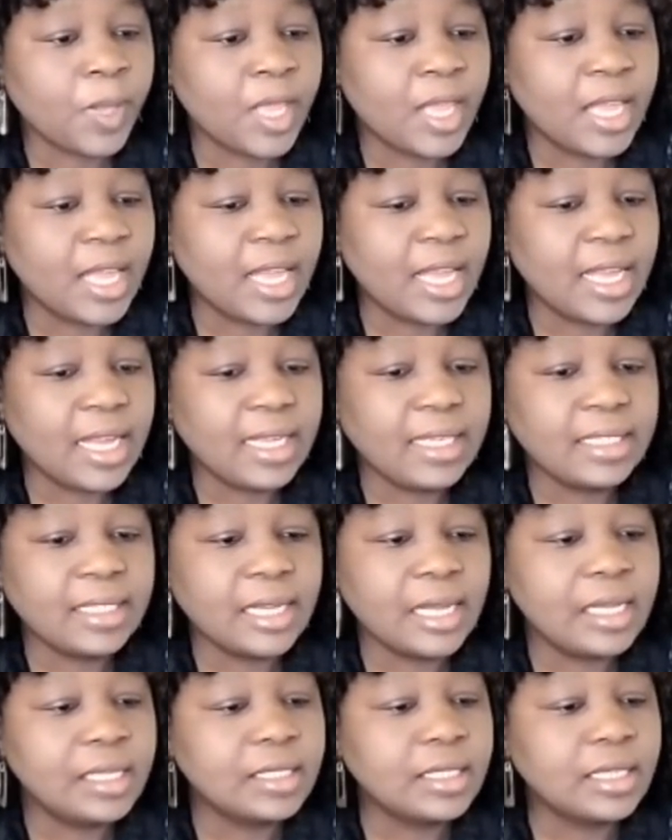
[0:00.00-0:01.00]
And
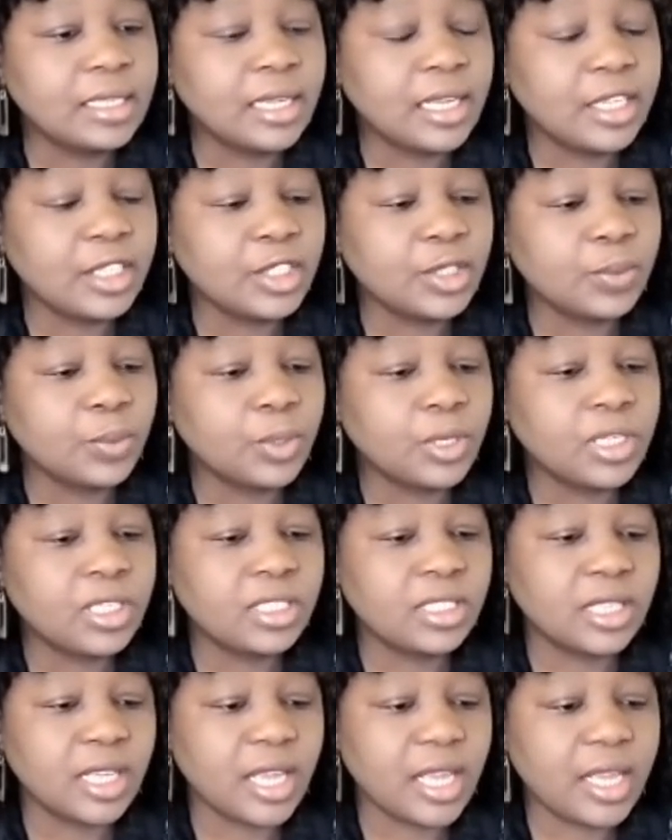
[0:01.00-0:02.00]
the next one
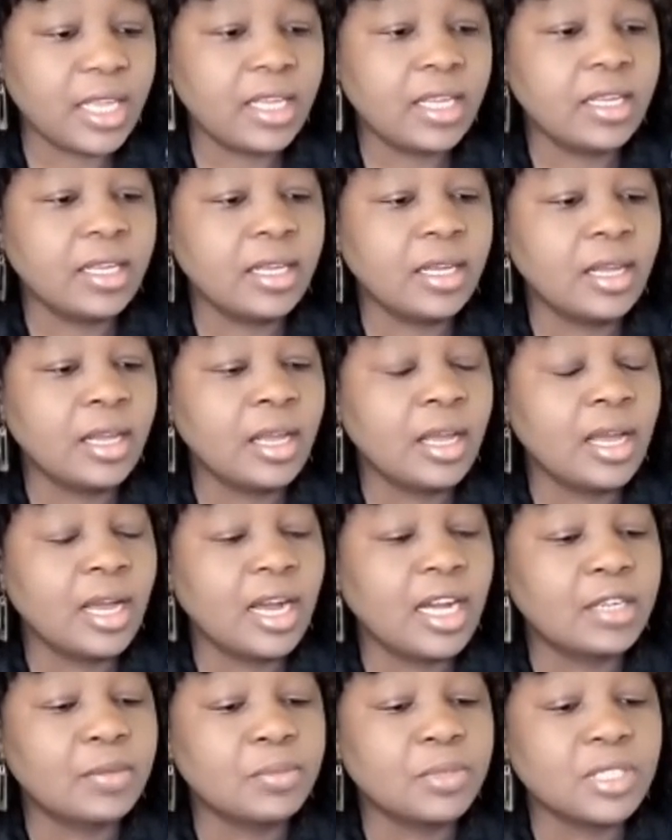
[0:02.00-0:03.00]
is A,
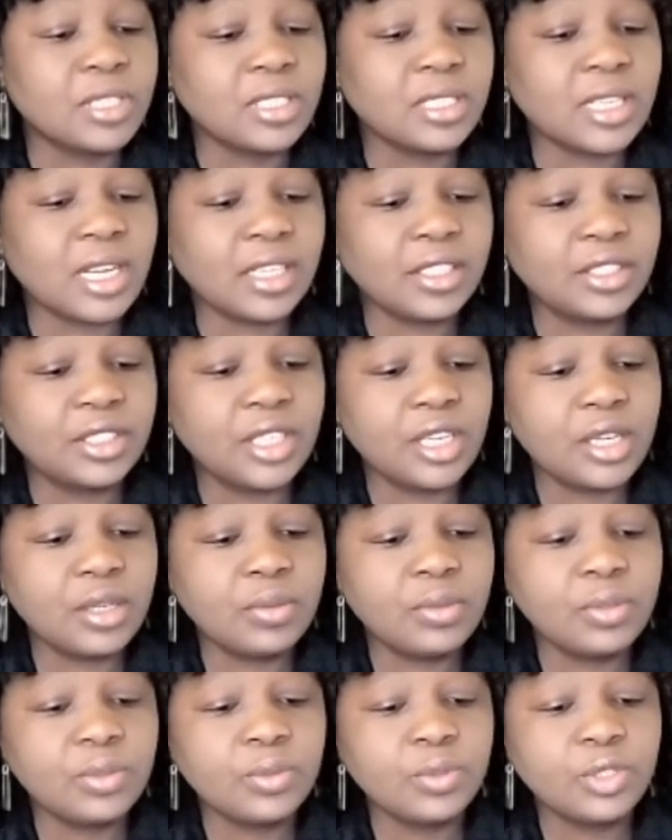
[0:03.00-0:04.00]
administer
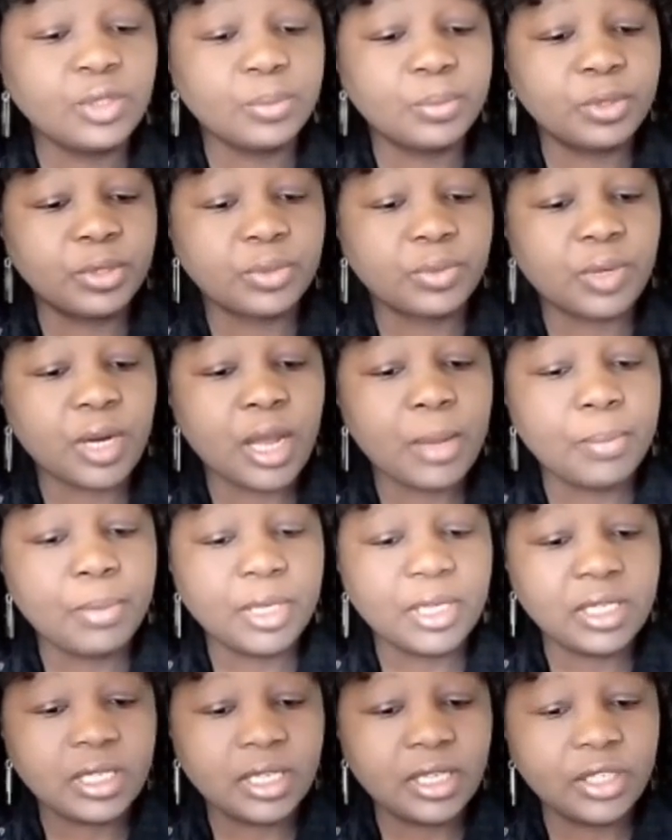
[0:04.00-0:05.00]
Cheryl's prescribed
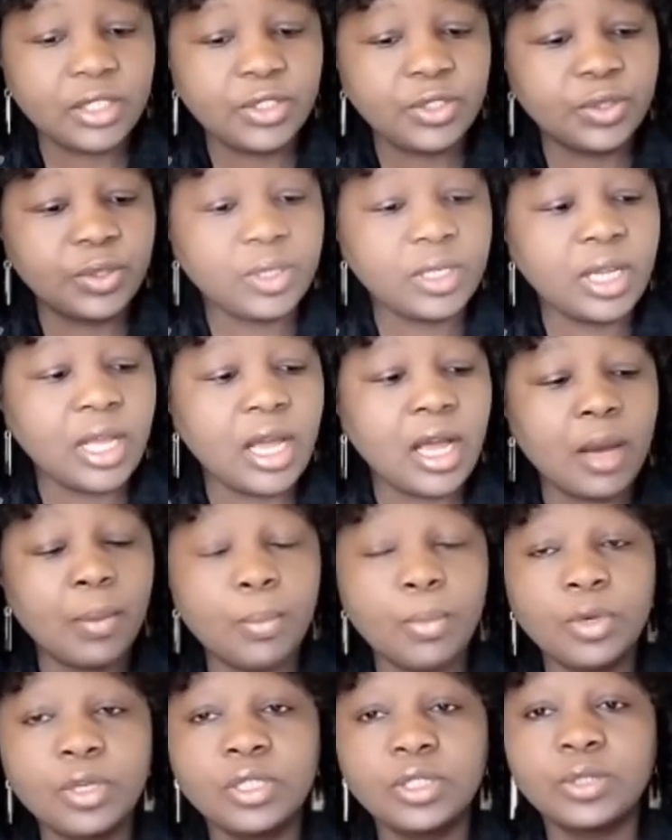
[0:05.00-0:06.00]
medication and
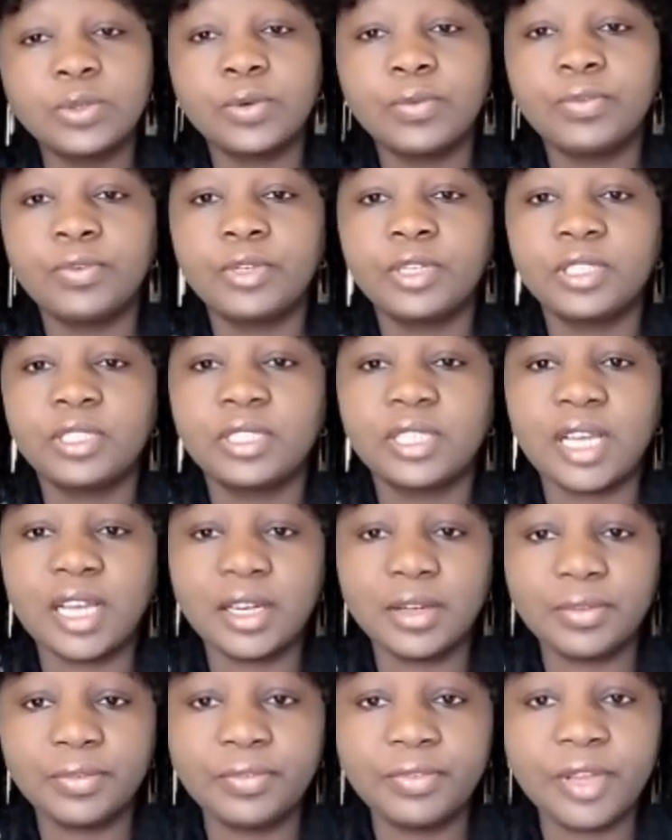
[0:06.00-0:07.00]
monitor for the
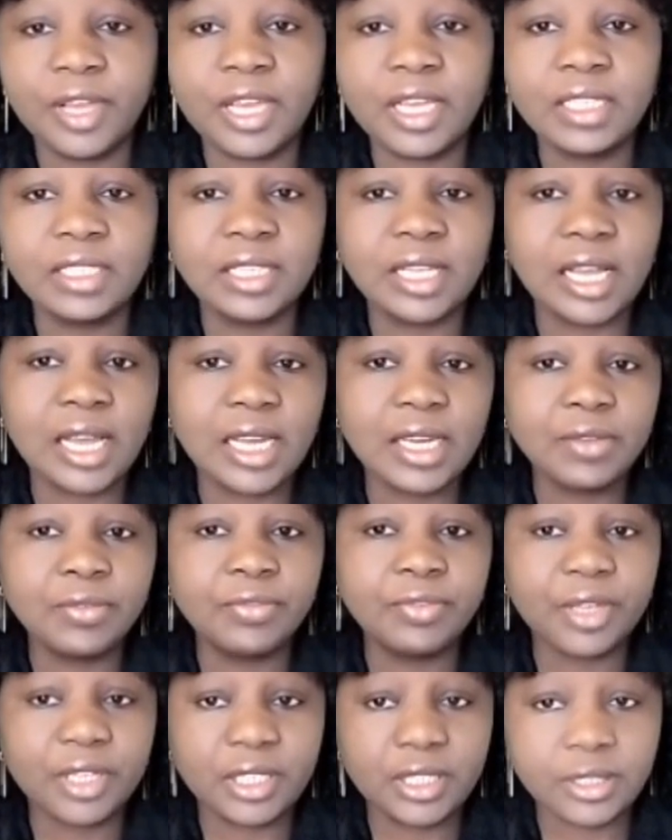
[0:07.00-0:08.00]
side effects and
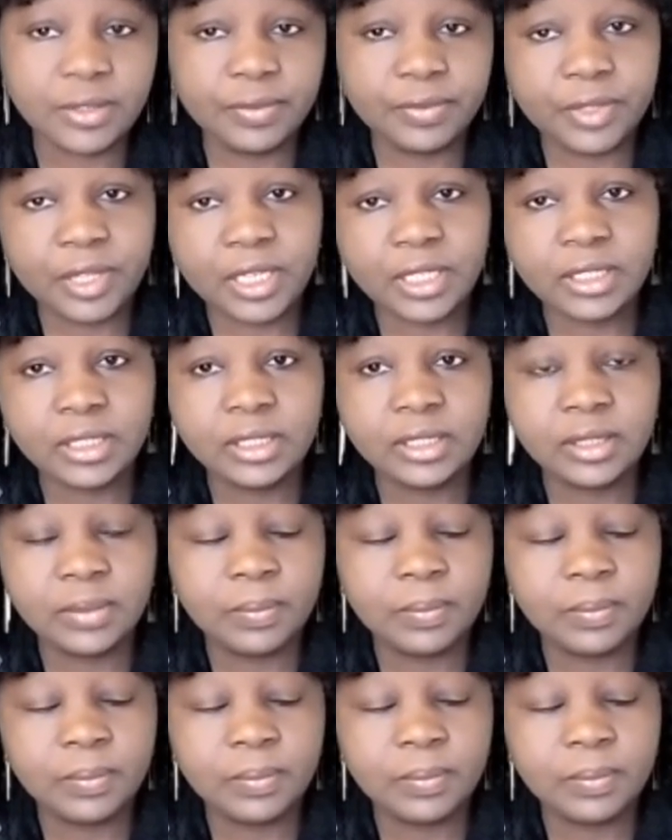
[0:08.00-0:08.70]
effectiveness.